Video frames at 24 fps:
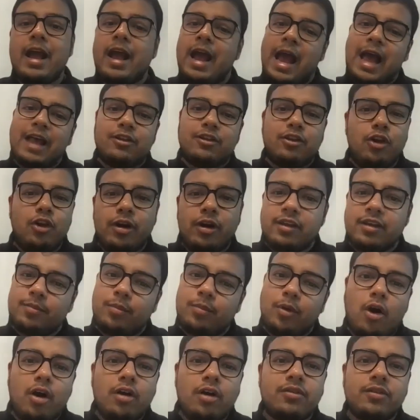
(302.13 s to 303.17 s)
As long as
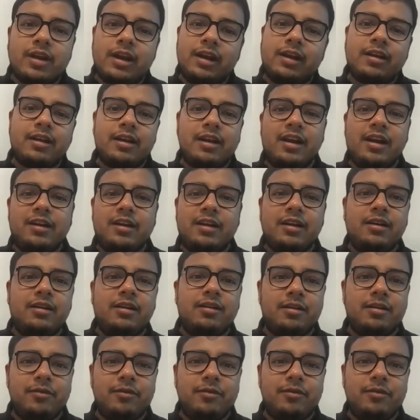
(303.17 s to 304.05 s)
blocks get created,